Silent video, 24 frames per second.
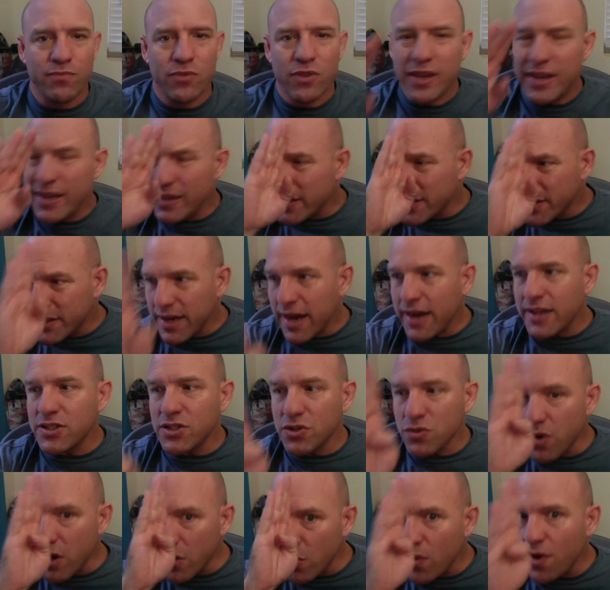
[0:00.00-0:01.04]
His sights
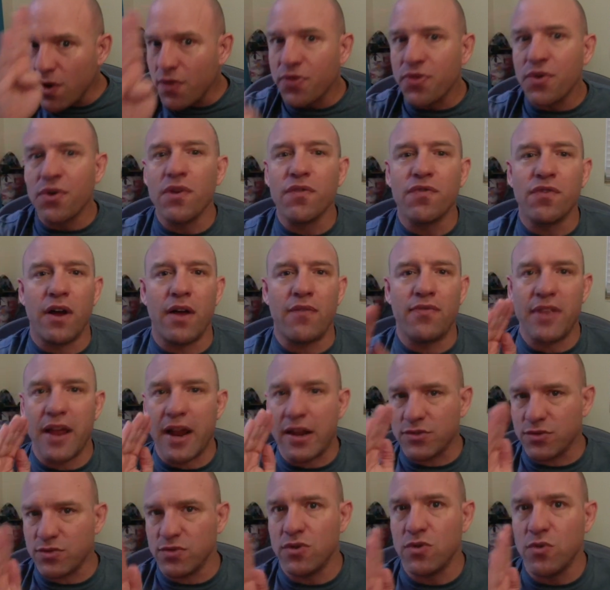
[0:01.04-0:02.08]
are on 135.
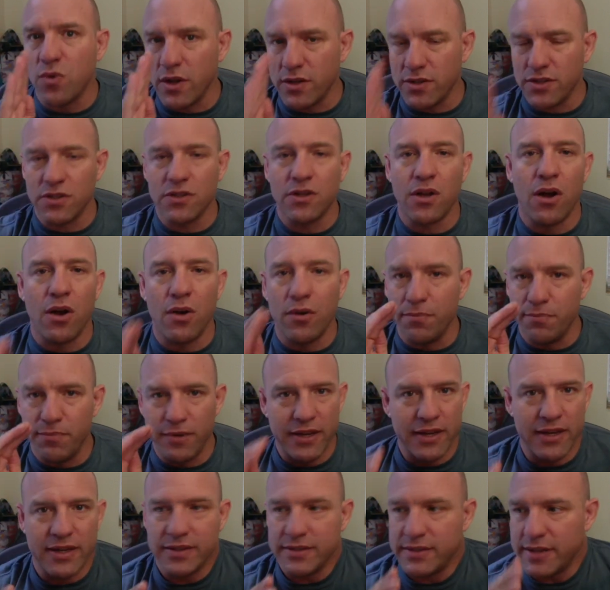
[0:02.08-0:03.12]
That's where he wants to go and be
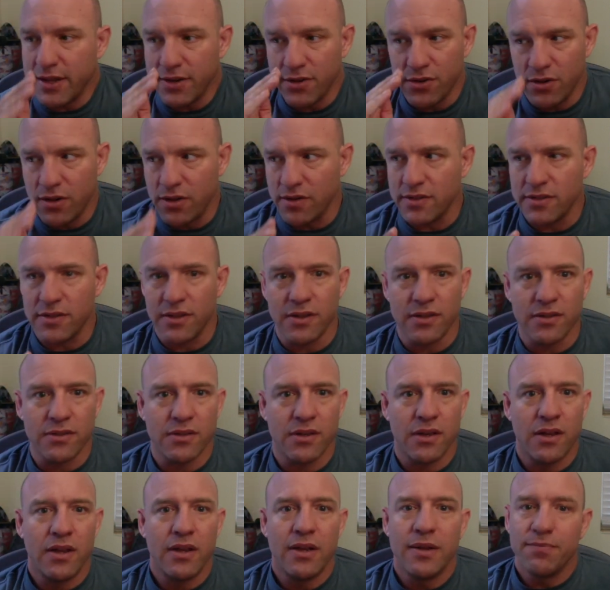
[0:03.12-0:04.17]
a contender and all these things.
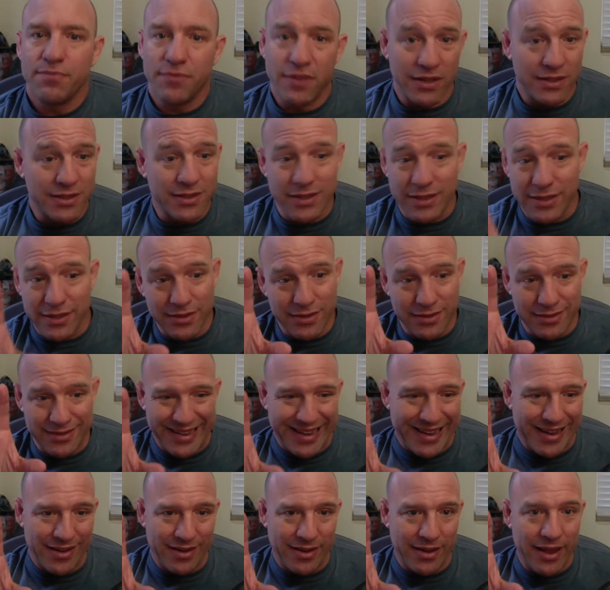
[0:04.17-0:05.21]
This is
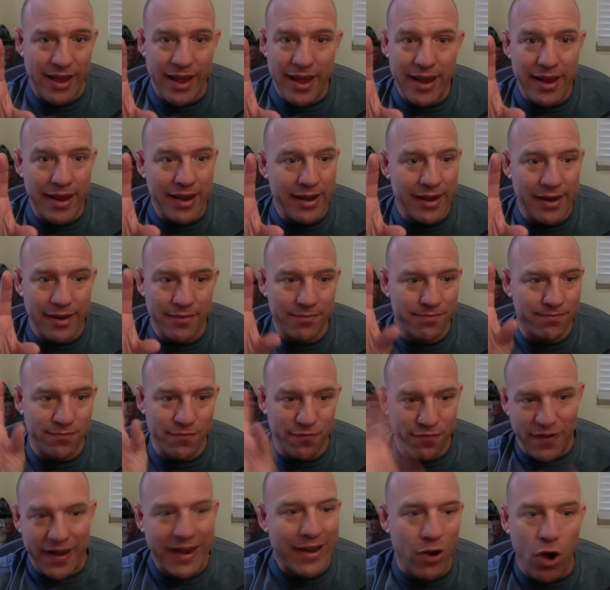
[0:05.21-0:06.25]
a
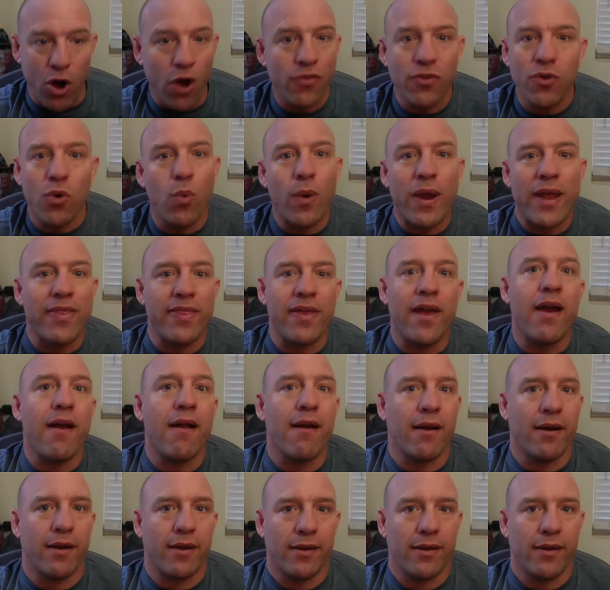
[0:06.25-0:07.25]
fight on the way there.